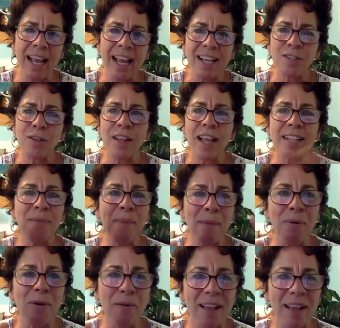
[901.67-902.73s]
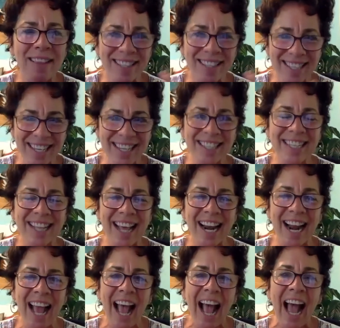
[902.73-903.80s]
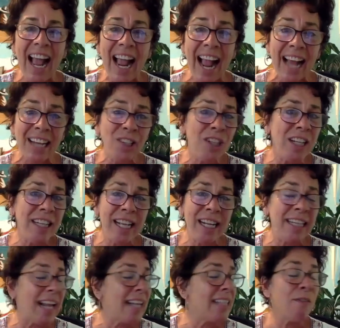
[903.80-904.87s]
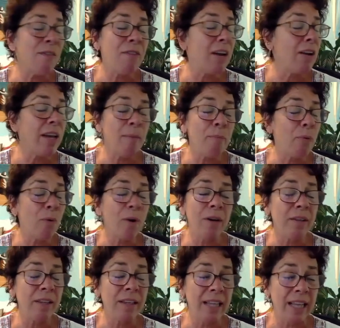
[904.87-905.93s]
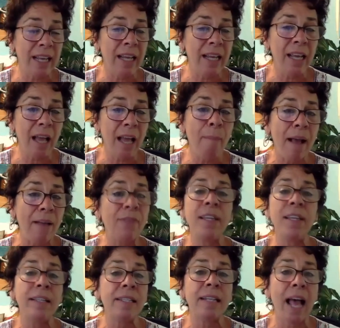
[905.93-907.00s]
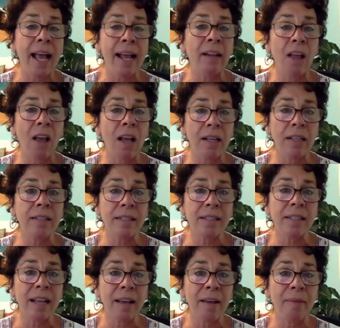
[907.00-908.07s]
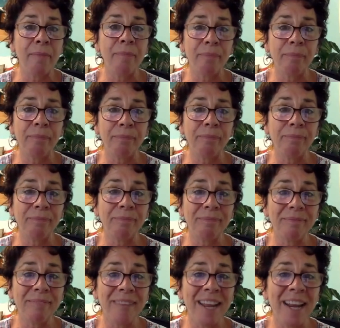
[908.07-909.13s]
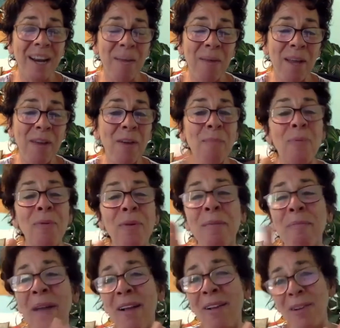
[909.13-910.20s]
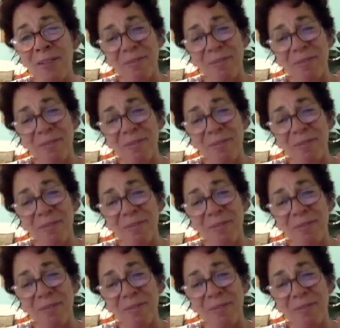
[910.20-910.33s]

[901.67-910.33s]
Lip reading: So that's my parentheses, that I actually think that's a very important thing about these dialogues. Anyway, good point, Karola.